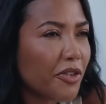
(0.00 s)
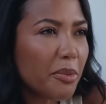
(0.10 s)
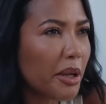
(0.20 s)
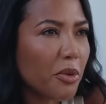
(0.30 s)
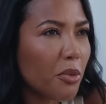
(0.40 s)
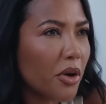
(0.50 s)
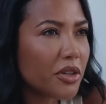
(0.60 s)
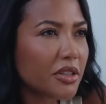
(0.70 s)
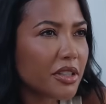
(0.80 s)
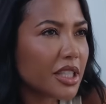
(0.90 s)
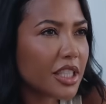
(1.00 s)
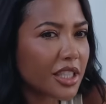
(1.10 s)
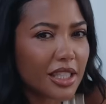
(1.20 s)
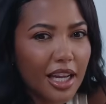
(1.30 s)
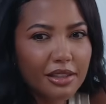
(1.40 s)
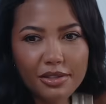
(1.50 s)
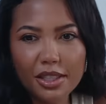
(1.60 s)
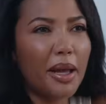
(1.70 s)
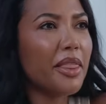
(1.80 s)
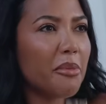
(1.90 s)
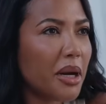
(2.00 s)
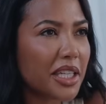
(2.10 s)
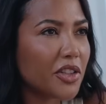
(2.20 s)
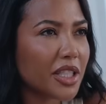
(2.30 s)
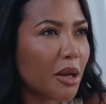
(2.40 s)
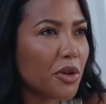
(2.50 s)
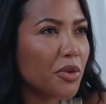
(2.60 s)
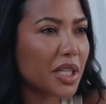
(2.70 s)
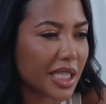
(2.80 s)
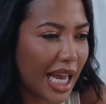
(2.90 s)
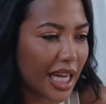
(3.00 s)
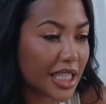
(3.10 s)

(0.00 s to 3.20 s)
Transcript: think people want to just like spend their money on some newness now.